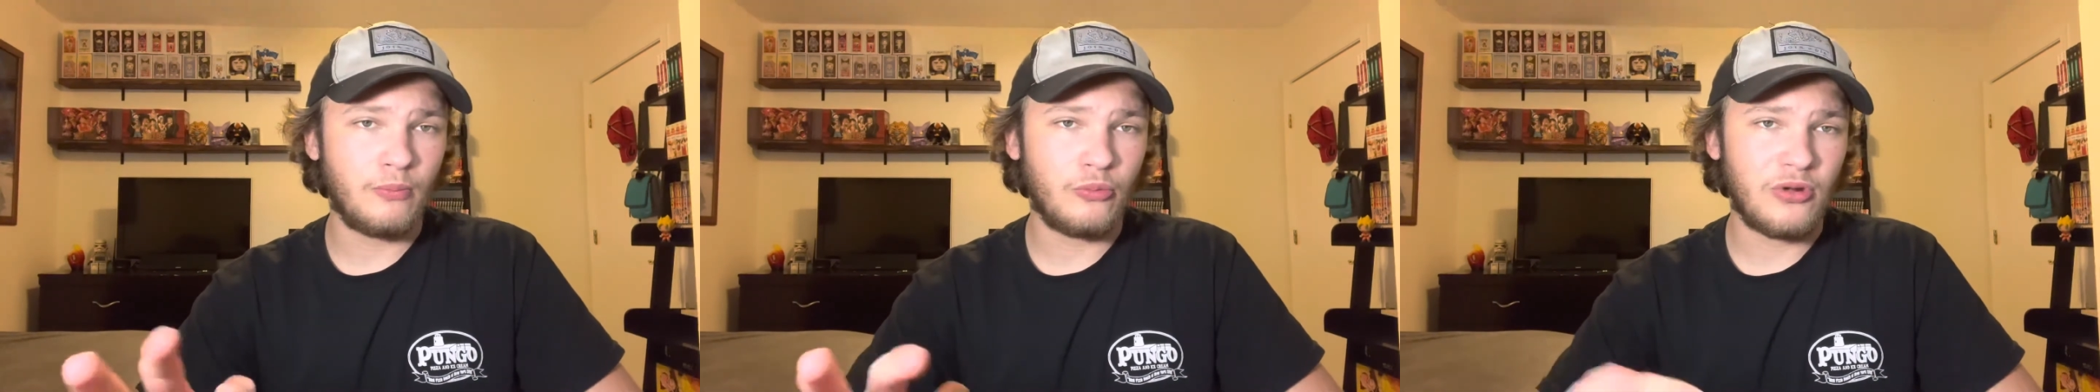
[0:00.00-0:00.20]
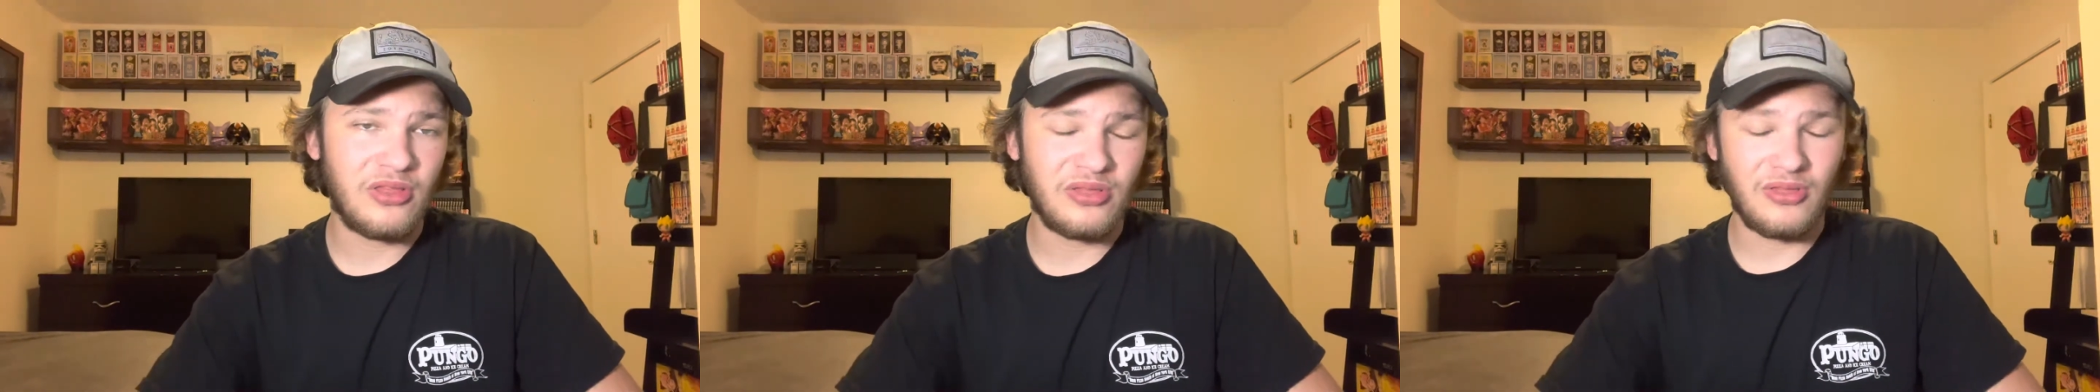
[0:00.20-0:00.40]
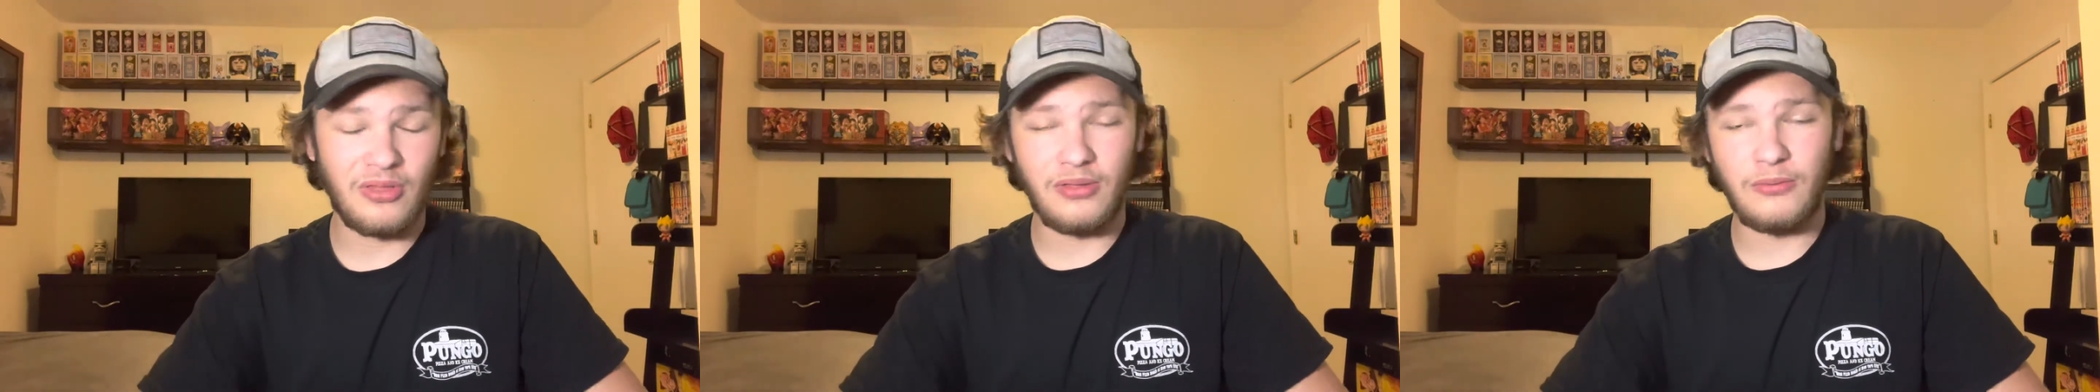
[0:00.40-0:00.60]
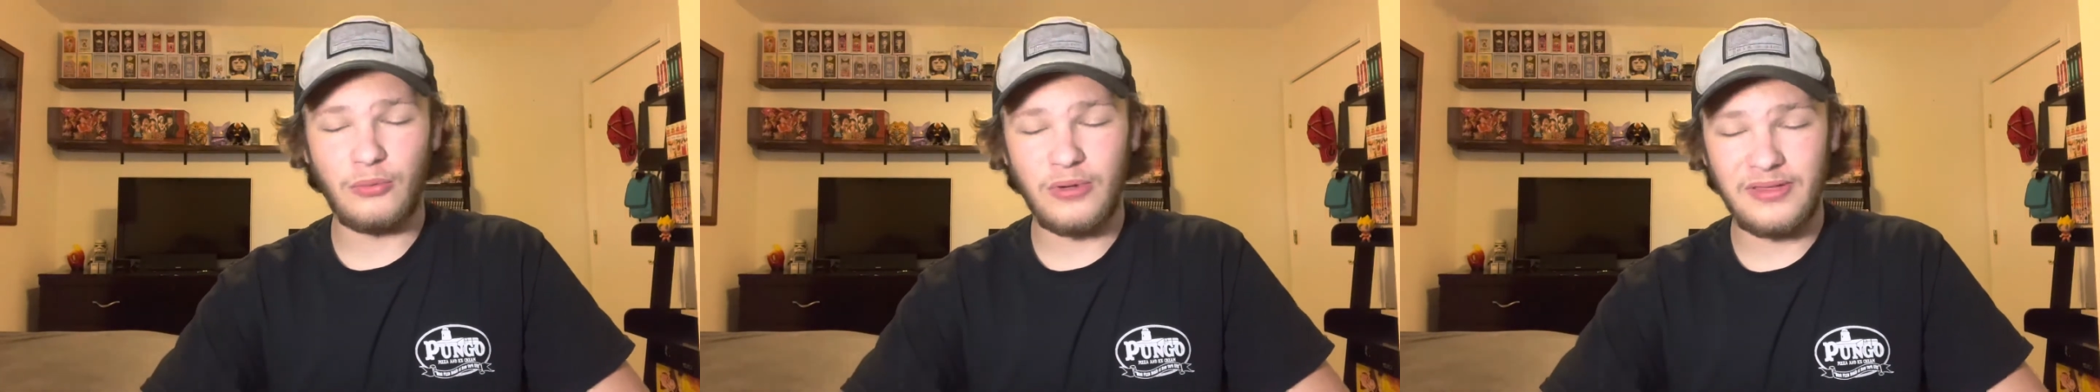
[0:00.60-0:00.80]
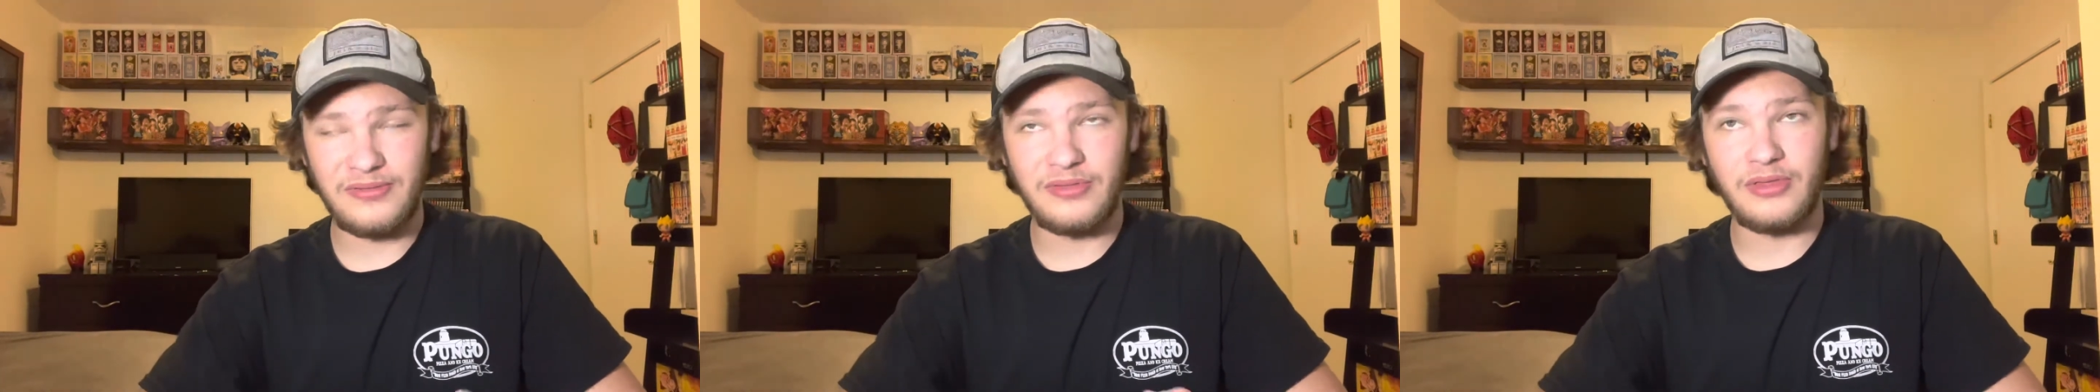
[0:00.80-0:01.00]
with
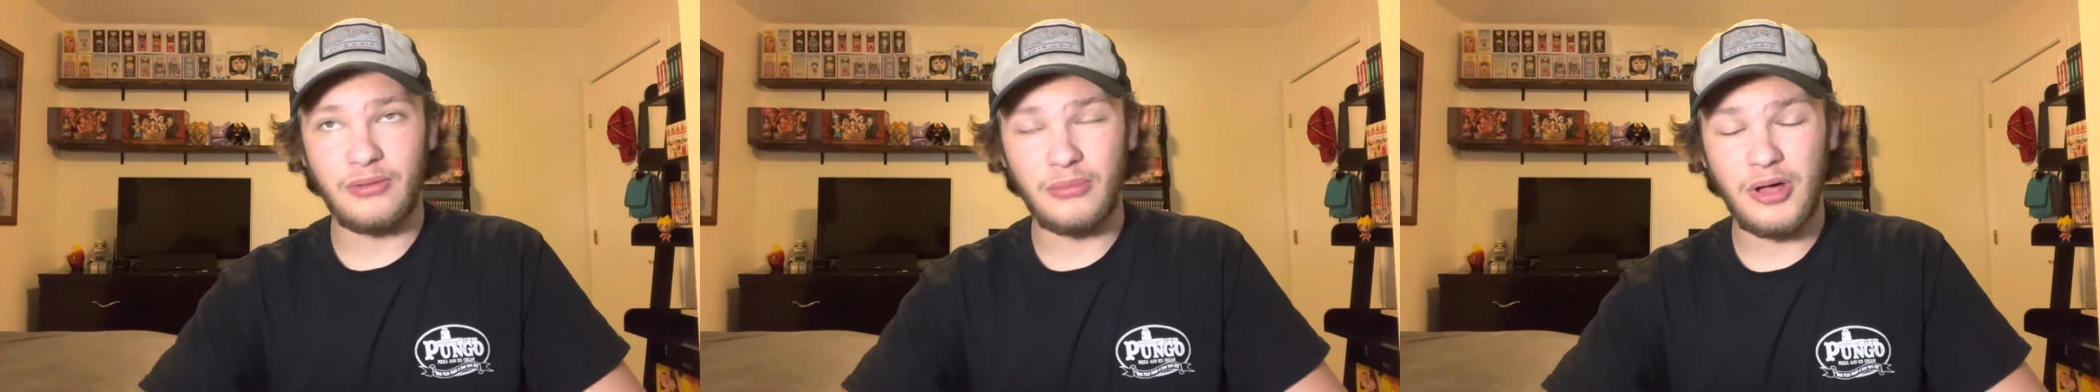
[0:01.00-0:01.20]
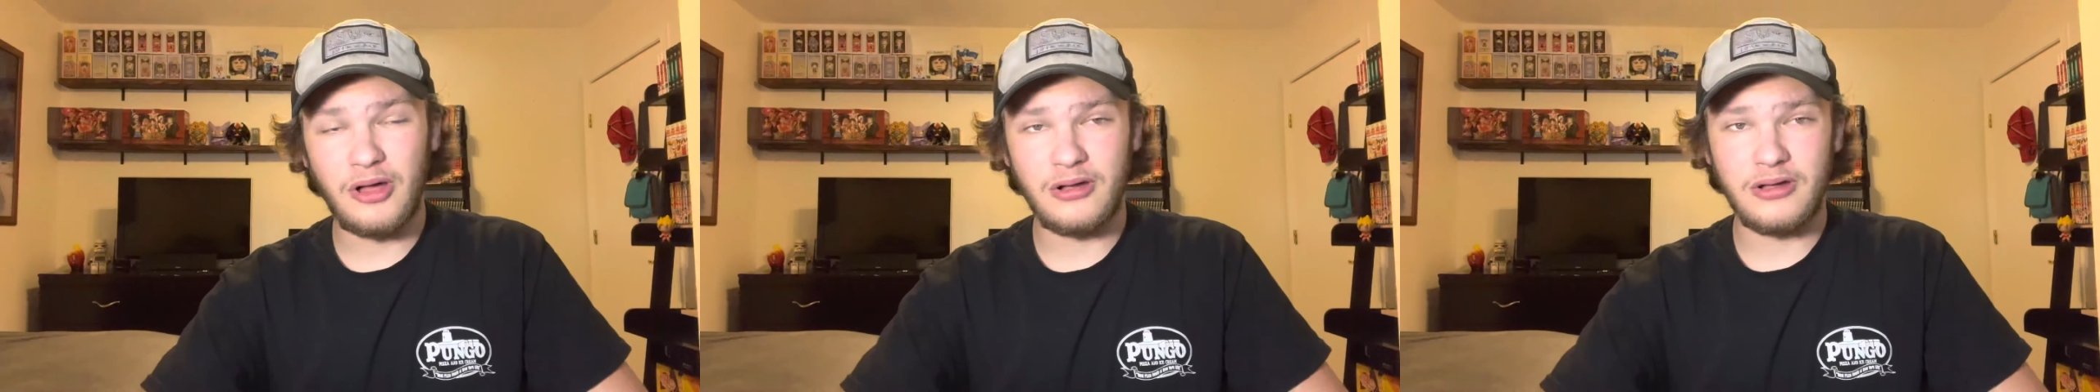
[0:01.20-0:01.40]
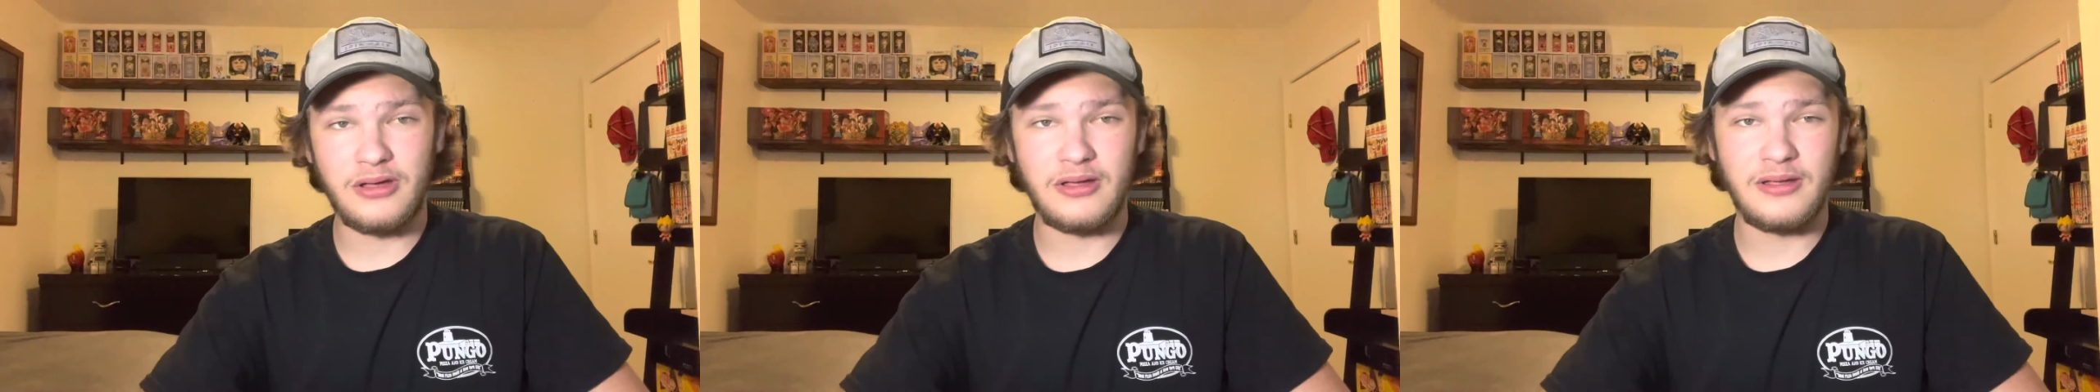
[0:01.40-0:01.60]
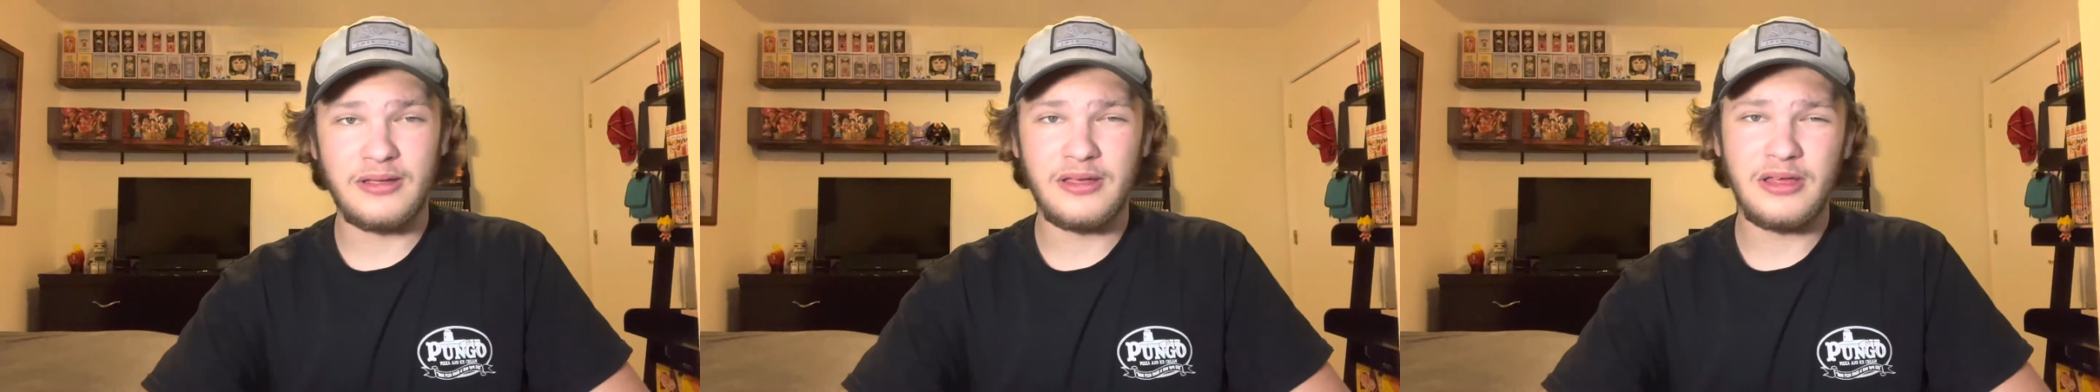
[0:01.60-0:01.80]
the manga,